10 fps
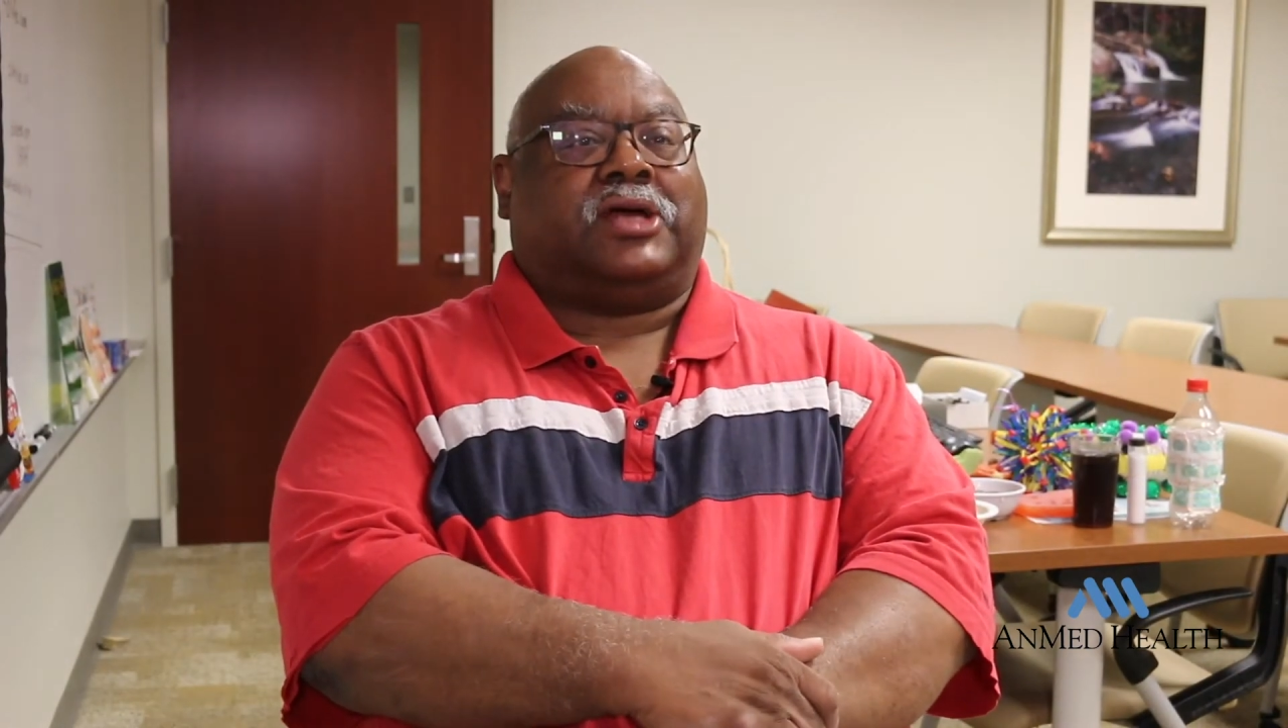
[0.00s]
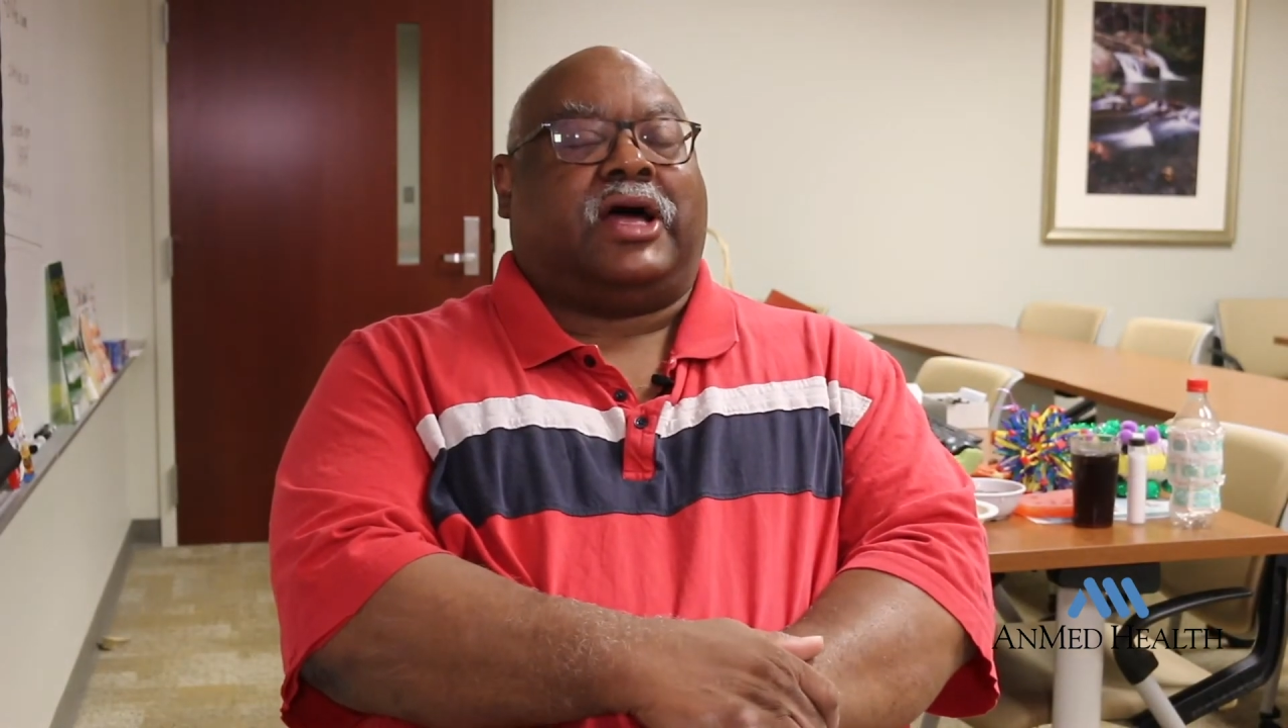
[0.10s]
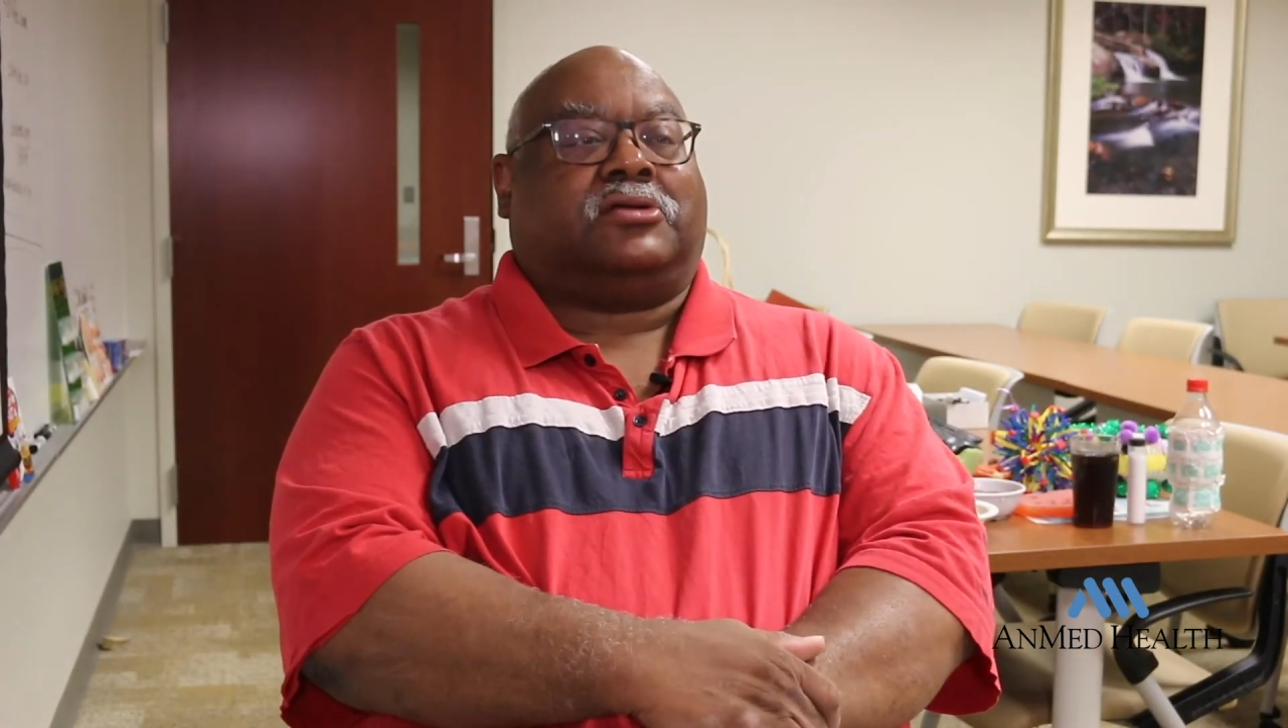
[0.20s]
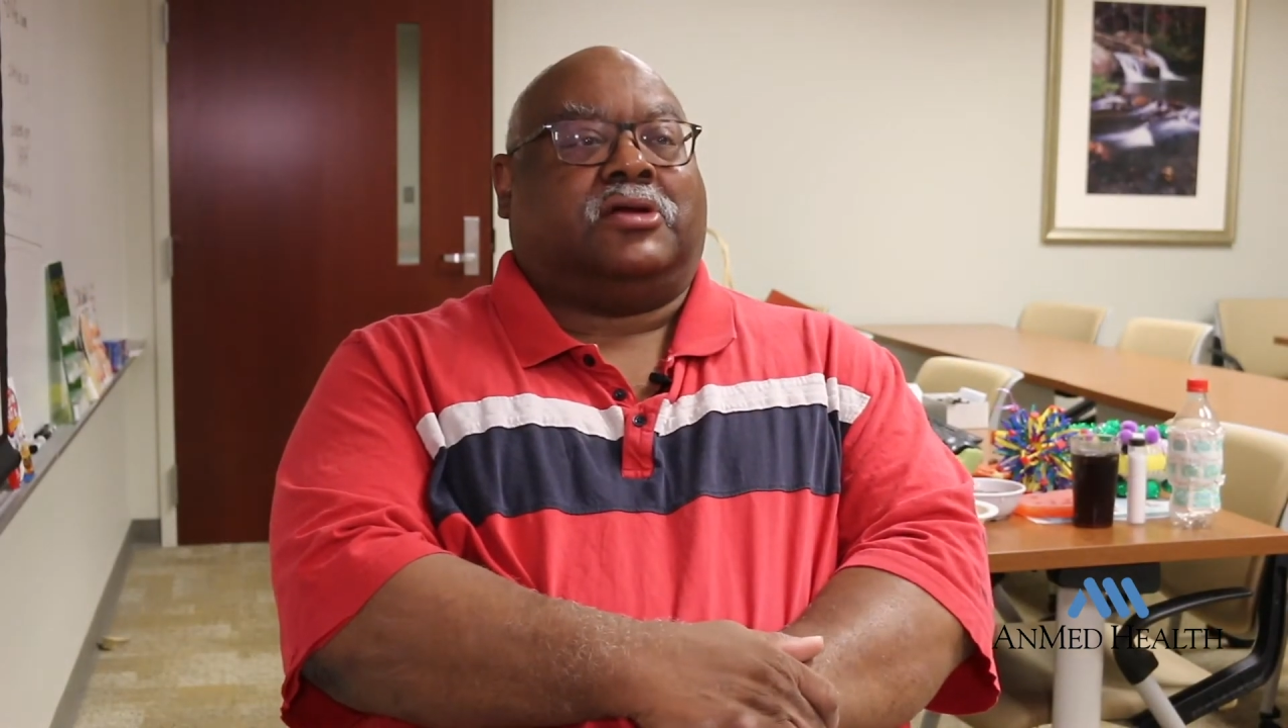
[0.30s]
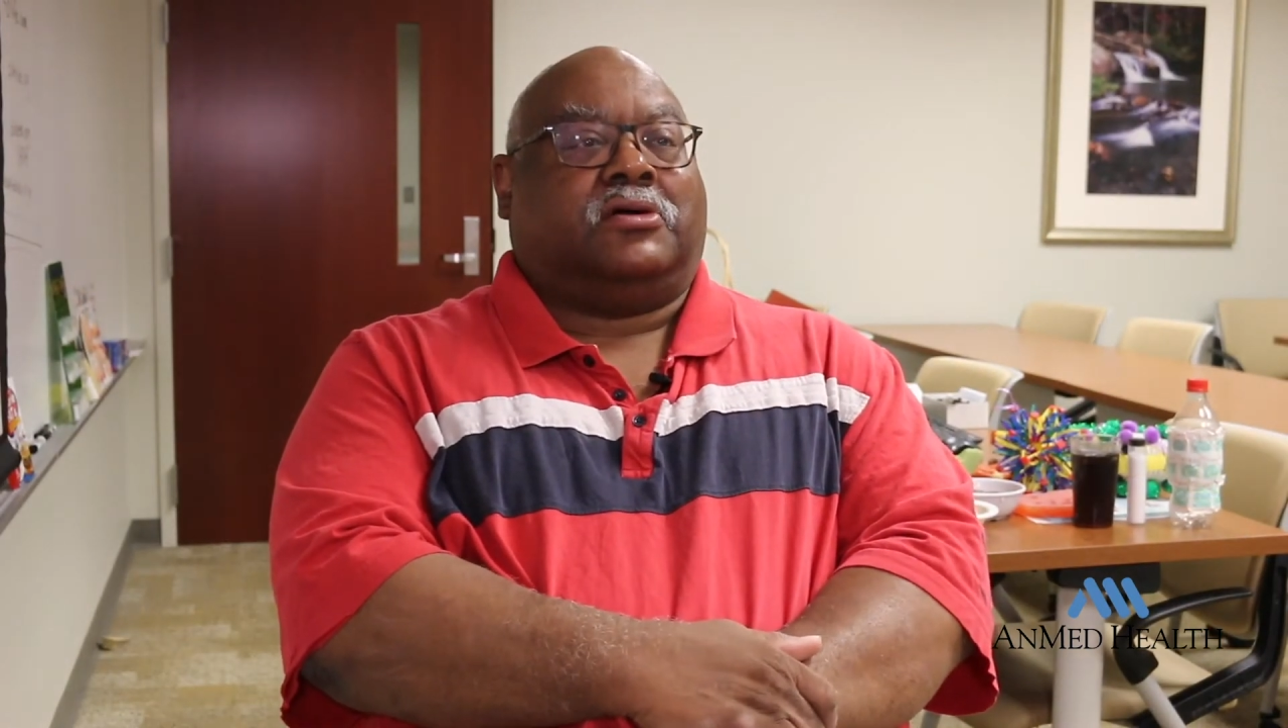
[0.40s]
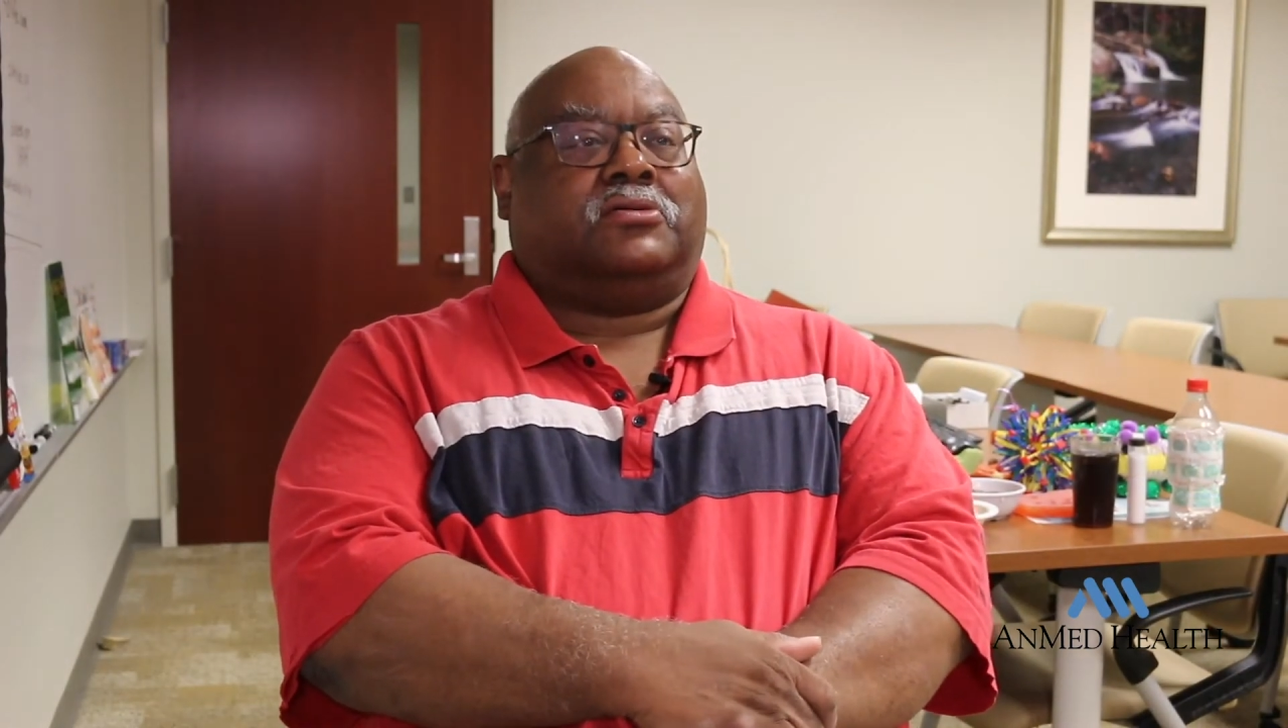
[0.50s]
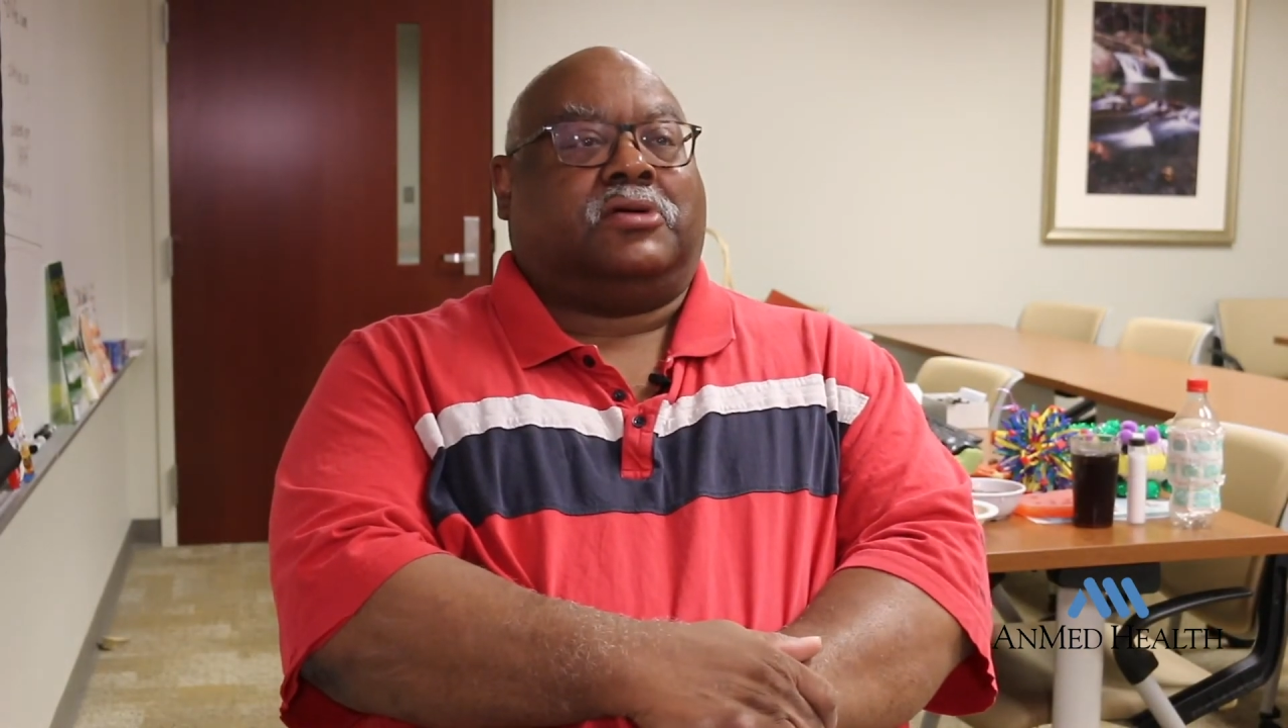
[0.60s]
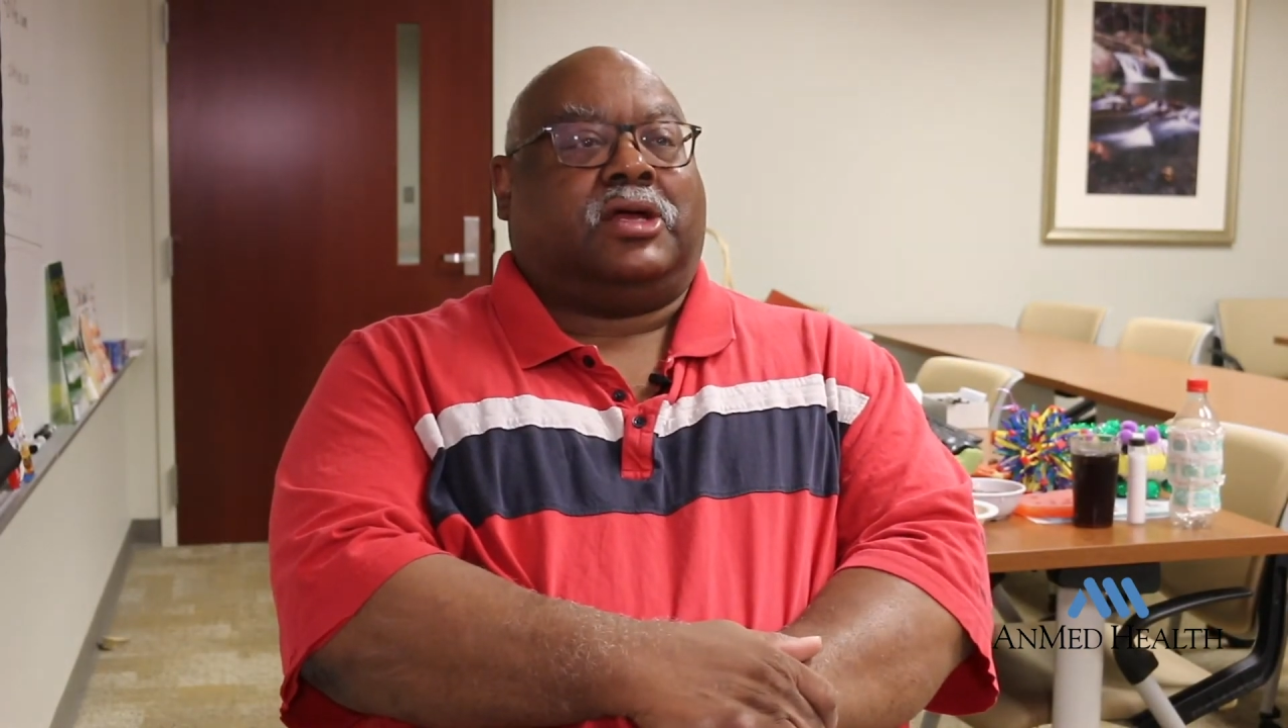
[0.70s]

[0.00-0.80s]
I know